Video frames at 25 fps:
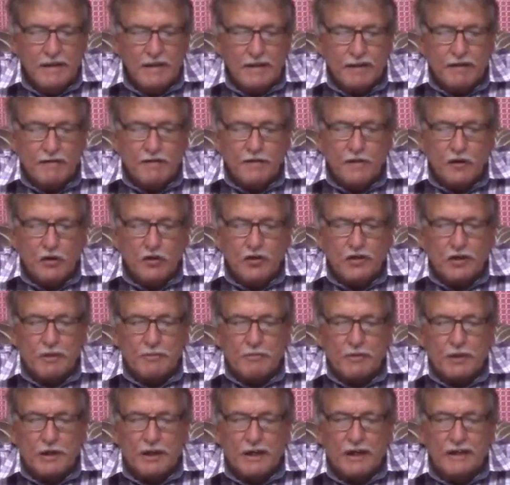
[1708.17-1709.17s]
the future
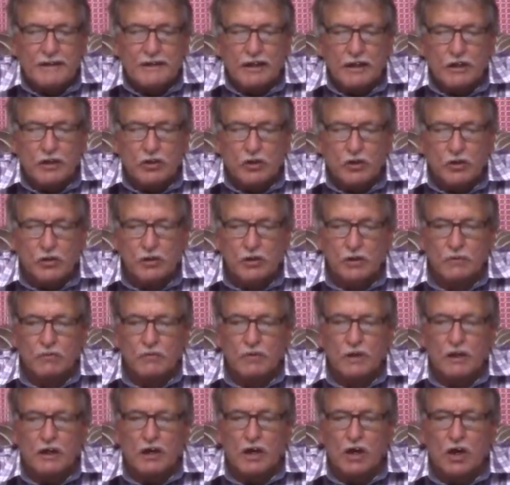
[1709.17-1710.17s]
bride and groom
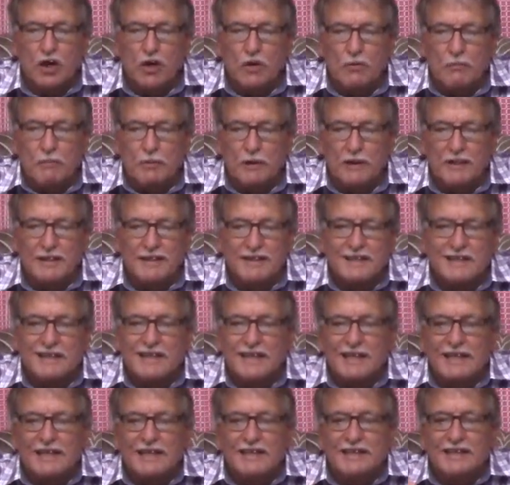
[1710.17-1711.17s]
will
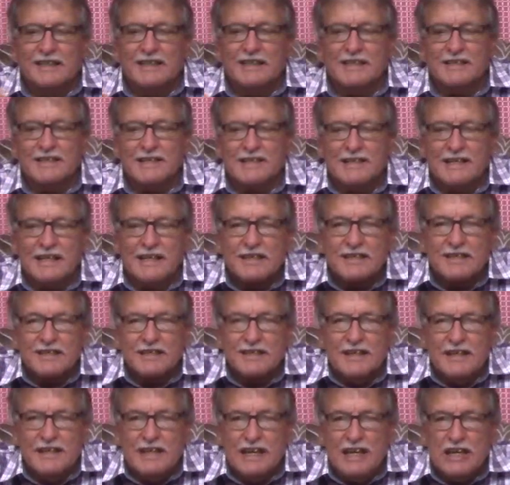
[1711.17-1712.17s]
openly discuss
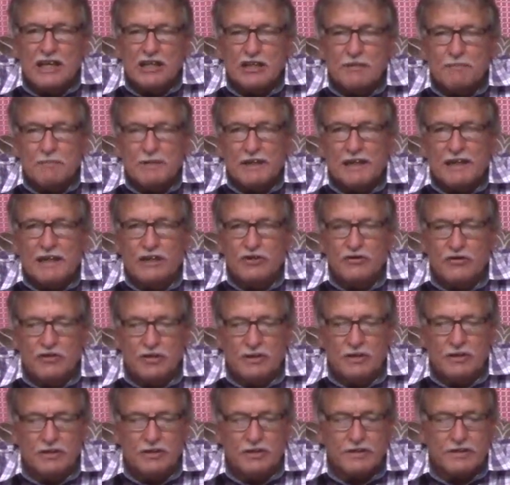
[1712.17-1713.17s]
their
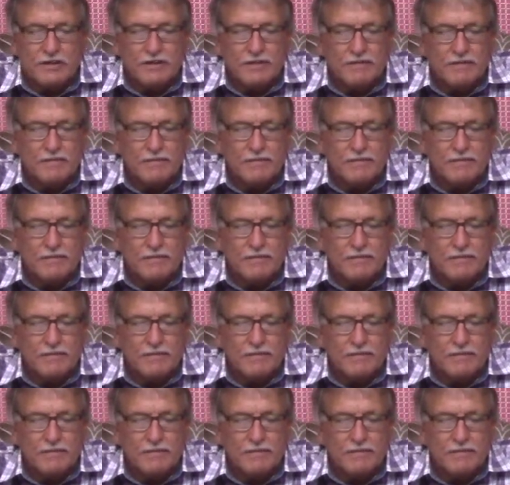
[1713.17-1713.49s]
aspirations